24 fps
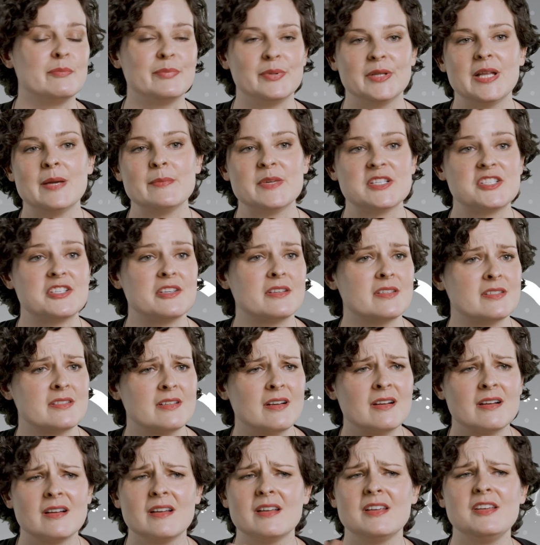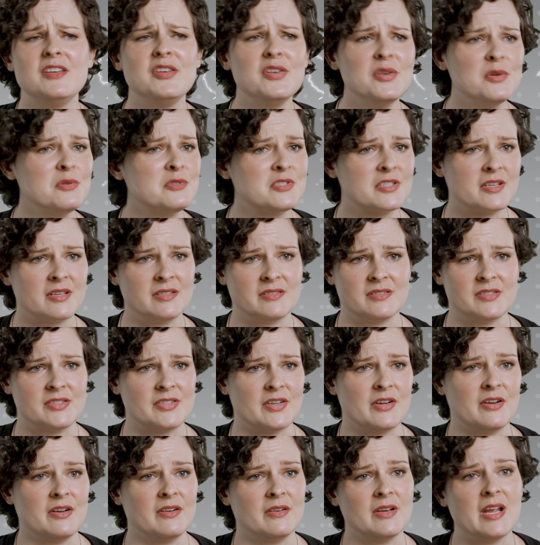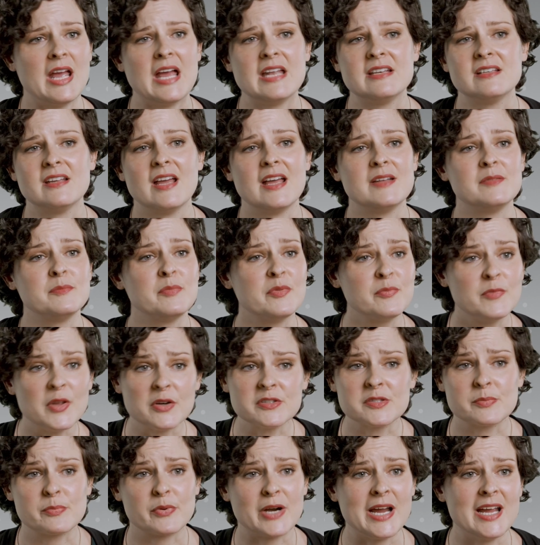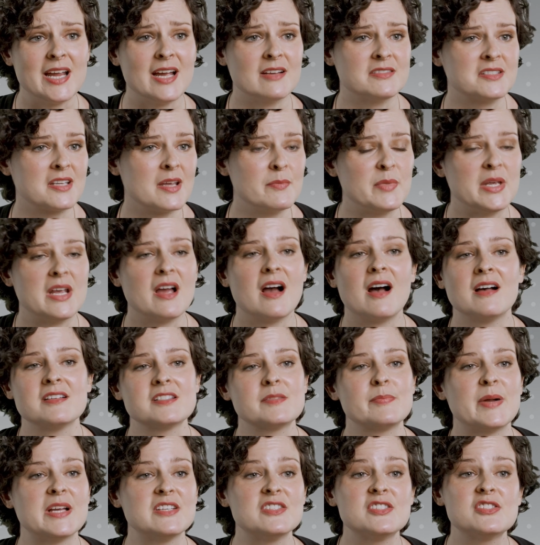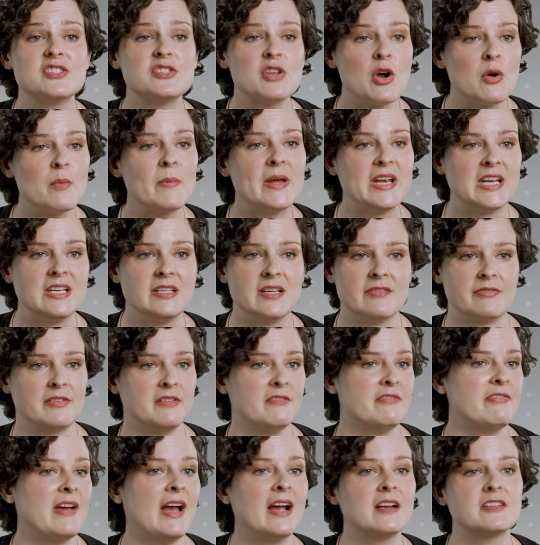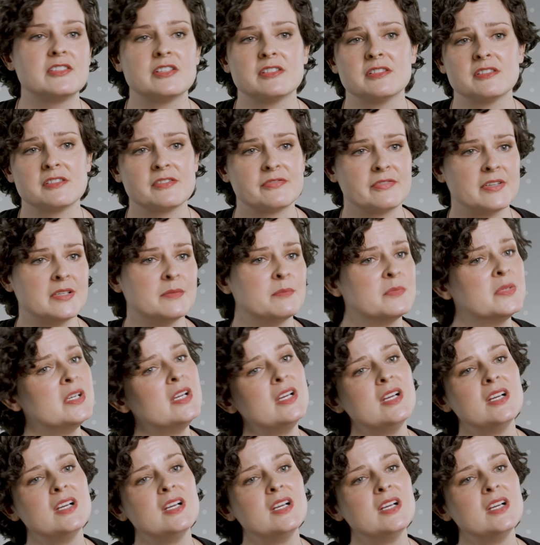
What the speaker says: Blemishes are a huge concern, and those breakouts can be caused by so many different factors, from